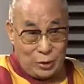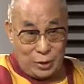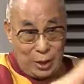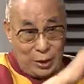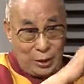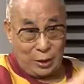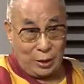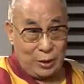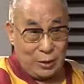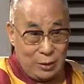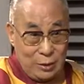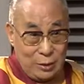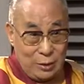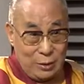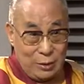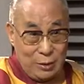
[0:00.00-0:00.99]
thinking,
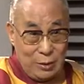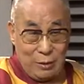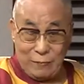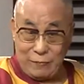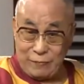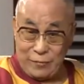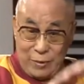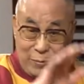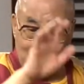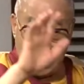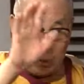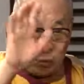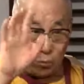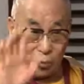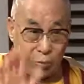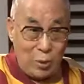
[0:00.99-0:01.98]
very
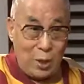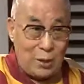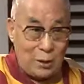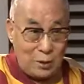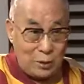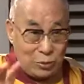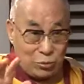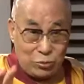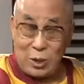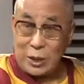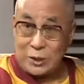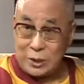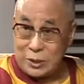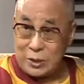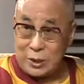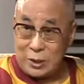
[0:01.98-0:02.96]
much well
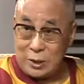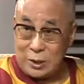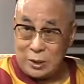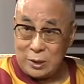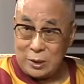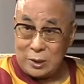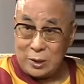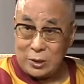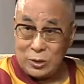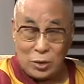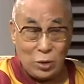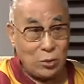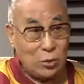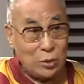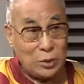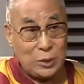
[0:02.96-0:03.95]
trenched.
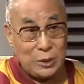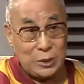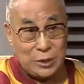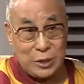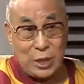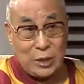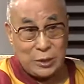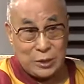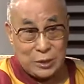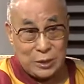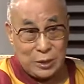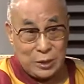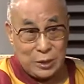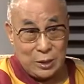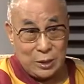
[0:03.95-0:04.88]
So you see change,